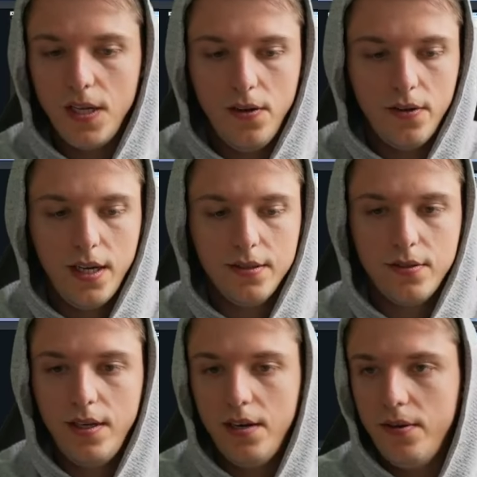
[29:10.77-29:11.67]
Okay, so
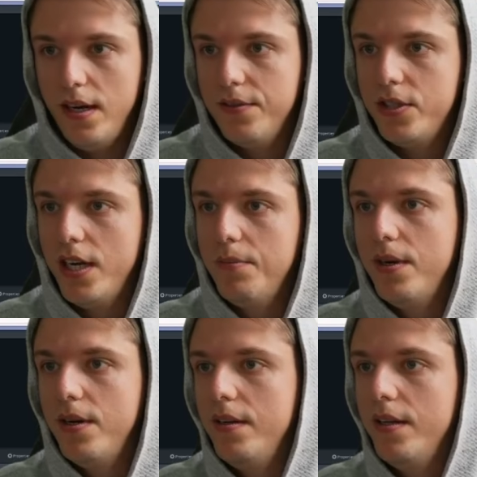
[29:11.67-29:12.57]
now we have a
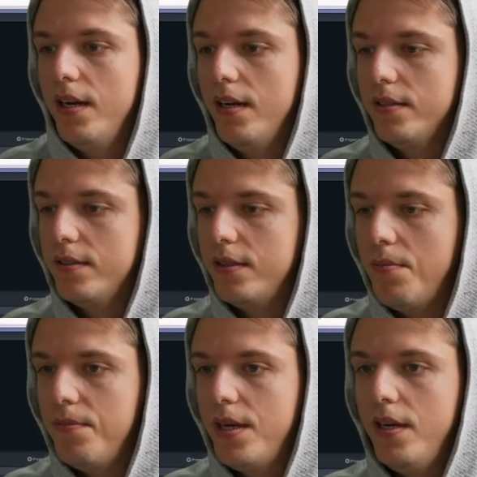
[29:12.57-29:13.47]
chatbot that has
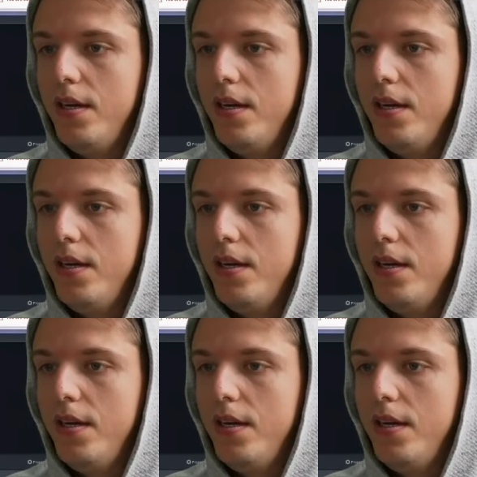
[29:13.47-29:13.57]
some